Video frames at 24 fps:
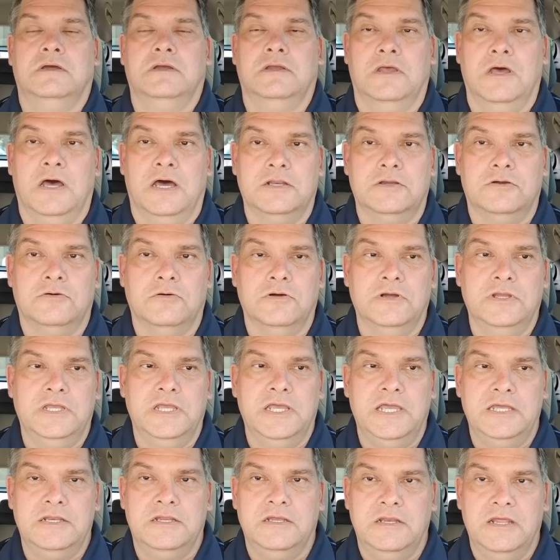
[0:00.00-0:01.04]
God
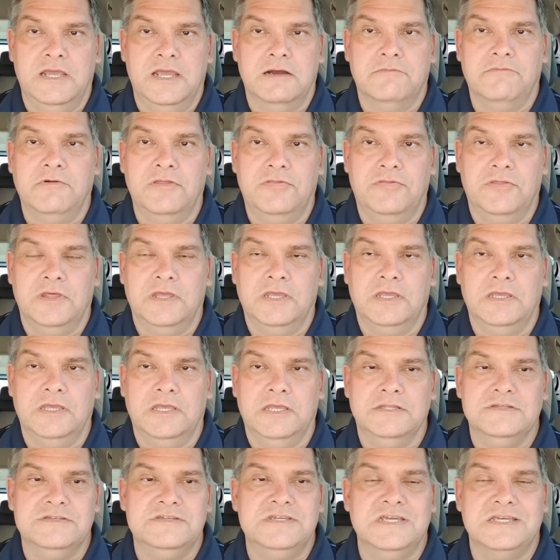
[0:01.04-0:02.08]
created everything
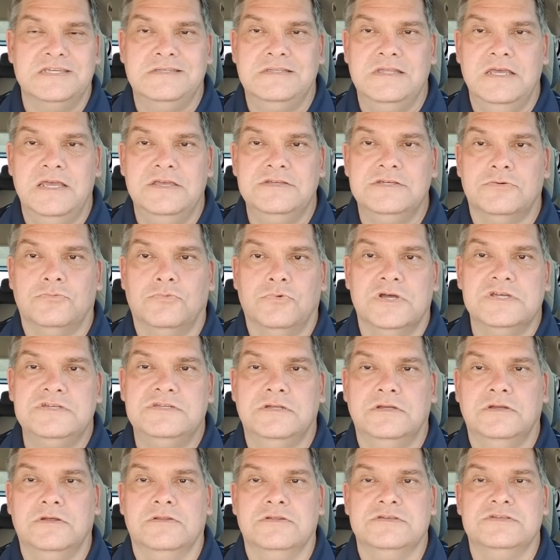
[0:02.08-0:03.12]
in six days and
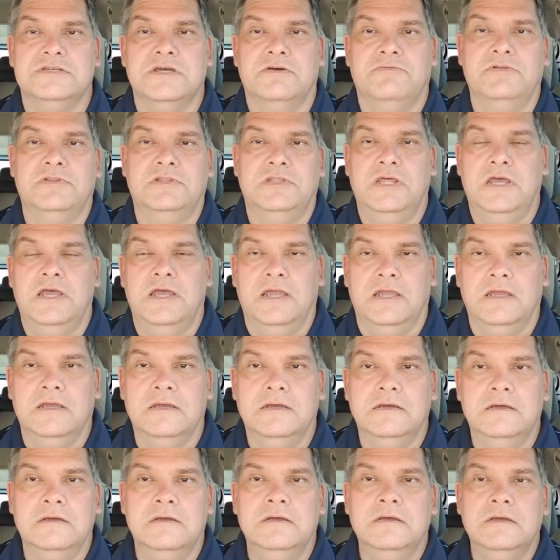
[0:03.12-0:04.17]
rested on the seventh day.
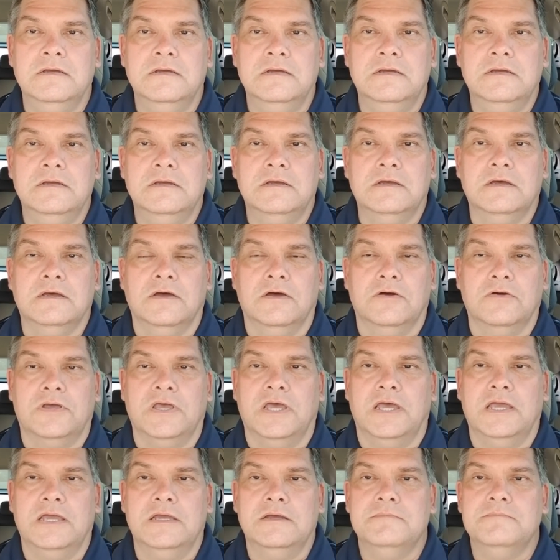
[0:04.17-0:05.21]

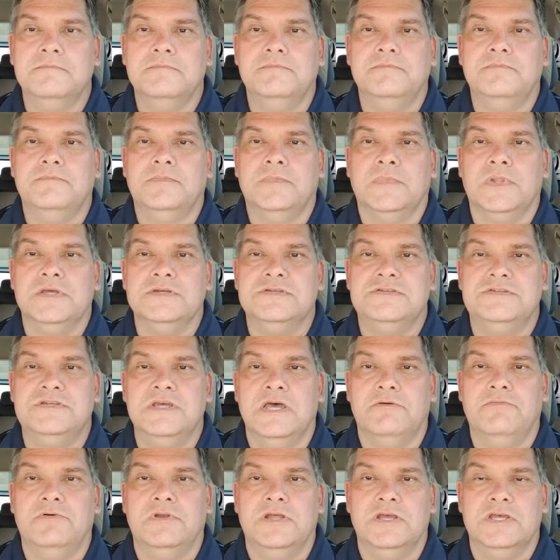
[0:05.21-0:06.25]
Okay?
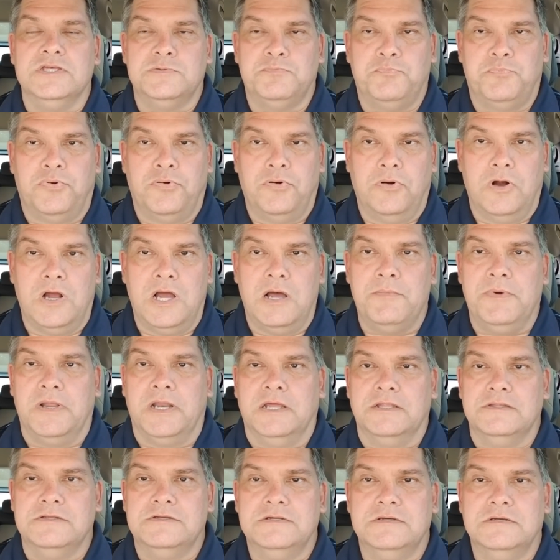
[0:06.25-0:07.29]
Seven is
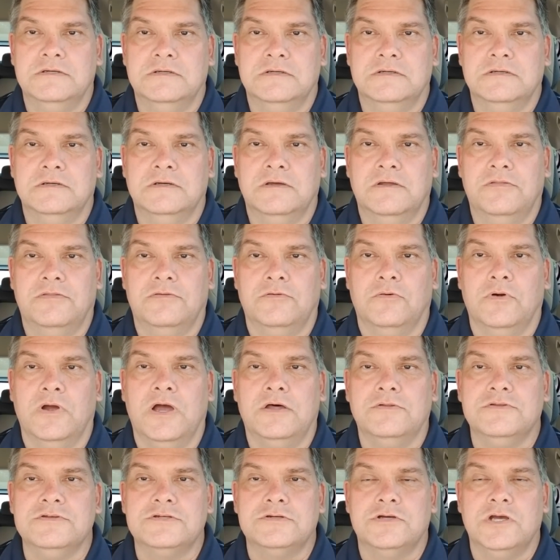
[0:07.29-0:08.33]
prominent
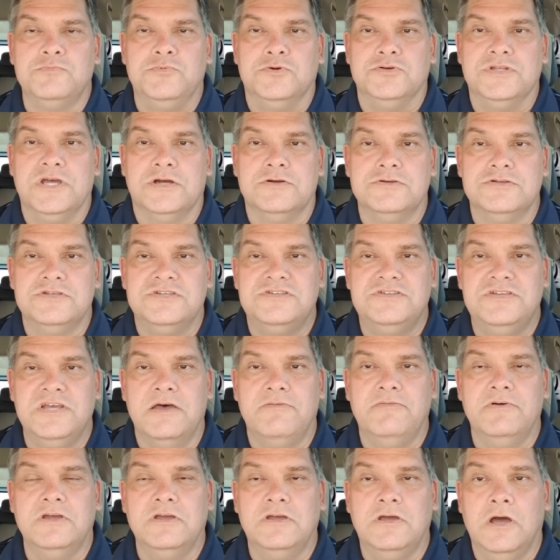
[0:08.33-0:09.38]
throughout the scriptures. There's
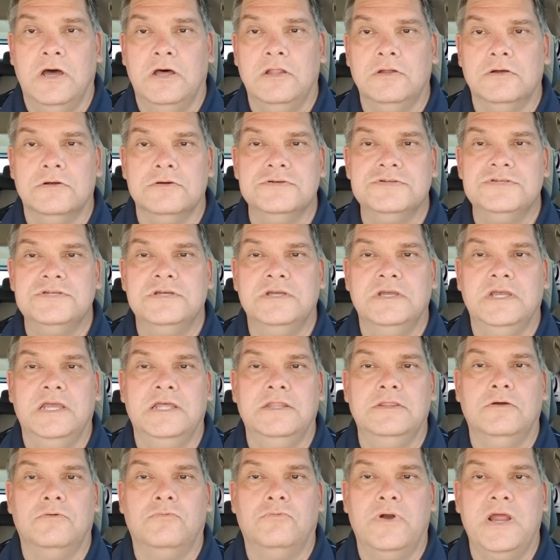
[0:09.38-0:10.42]
seven colors
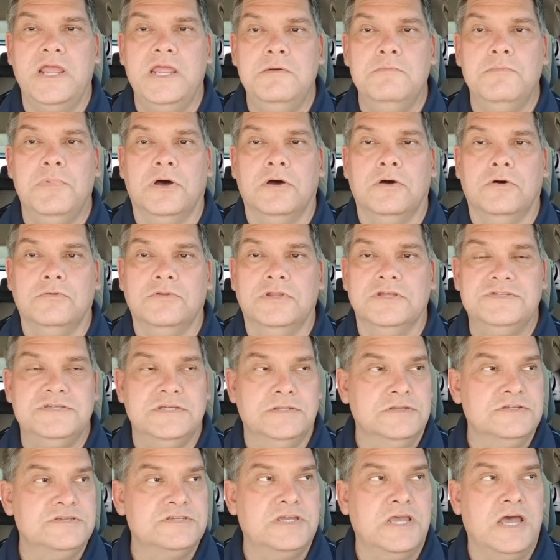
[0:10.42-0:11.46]
in the rainbow that's in
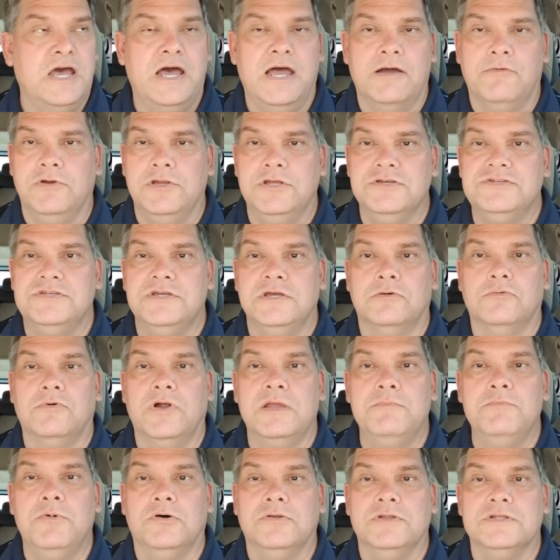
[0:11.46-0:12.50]
the sky, when you see a
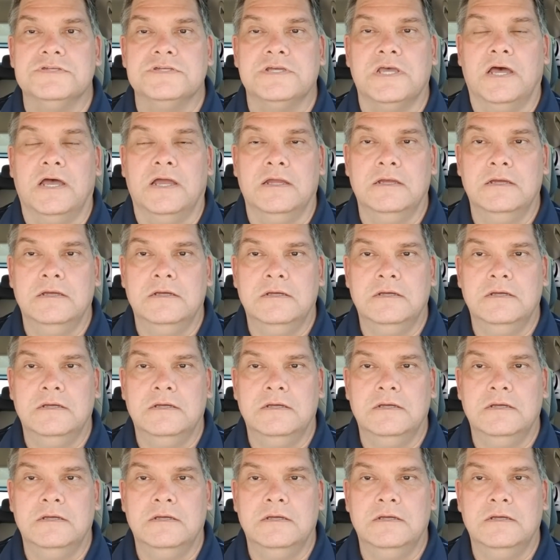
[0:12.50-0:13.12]
rainbow in the sky.